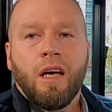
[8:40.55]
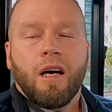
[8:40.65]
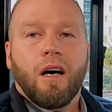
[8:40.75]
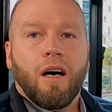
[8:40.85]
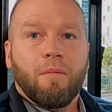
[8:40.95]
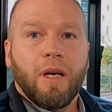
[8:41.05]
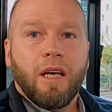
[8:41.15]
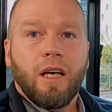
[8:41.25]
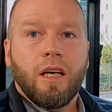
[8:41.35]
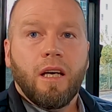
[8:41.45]

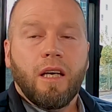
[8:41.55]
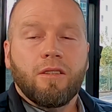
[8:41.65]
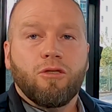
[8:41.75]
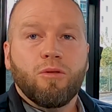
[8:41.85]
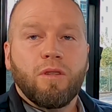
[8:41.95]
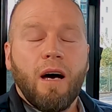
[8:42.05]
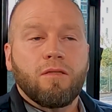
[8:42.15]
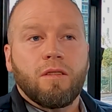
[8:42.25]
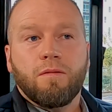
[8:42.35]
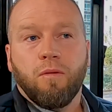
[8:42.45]
in
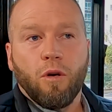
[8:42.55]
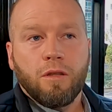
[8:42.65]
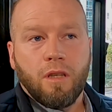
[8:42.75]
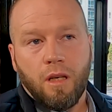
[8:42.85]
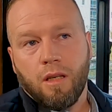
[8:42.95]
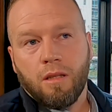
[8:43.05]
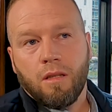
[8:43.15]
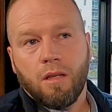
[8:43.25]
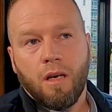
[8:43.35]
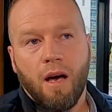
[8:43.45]
2014,
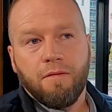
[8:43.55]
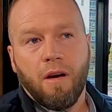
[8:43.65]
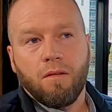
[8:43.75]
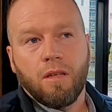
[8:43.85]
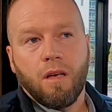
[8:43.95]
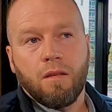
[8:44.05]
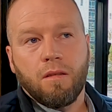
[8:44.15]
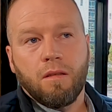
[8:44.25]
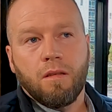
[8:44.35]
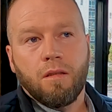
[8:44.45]
I found
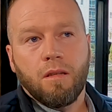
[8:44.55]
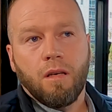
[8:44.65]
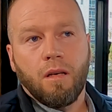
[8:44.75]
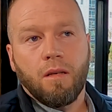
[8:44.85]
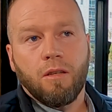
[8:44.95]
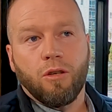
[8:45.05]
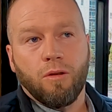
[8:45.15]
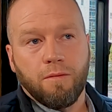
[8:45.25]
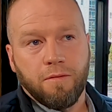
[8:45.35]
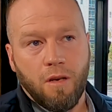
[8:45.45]
another
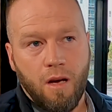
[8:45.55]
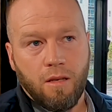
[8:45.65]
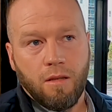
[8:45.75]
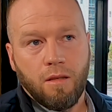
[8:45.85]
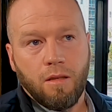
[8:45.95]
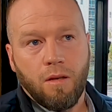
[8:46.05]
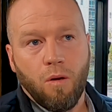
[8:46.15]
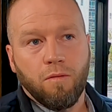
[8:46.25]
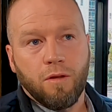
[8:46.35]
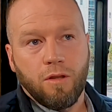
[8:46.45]
girlfriend
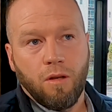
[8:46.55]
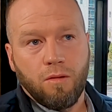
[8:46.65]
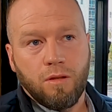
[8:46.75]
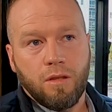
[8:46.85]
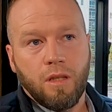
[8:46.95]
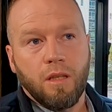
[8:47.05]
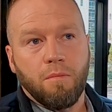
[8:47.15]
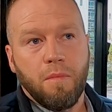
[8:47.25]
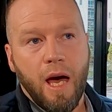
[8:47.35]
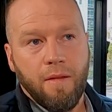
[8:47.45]
overdosed in a
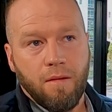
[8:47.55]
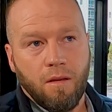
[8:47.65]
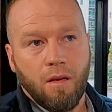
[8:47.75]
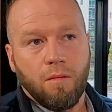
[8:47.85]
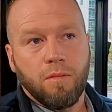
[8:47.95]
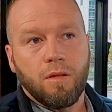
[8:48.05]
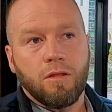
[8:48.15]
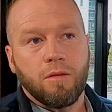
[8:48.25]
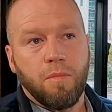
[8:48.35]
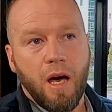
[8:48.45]
bathtub.
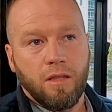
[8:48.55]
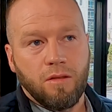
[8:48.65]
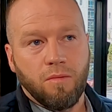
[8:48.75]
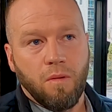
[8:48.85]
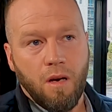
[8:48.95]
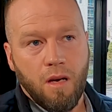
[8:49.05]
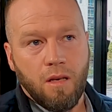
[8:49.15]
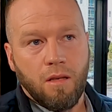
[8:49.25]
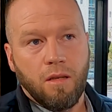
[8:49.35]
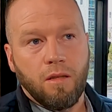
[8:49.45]
She passed
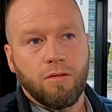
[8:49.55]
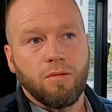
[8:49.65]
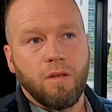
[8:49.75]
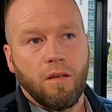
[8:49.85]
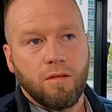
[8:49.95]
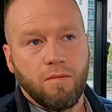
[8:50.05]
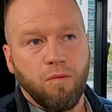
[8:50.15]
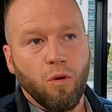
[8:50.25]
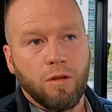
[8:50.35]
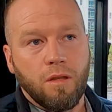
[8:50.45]
away in
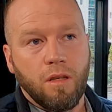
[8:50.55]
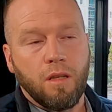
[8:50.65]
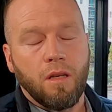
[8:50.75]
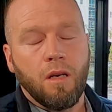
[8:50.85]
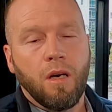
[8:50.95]
2014,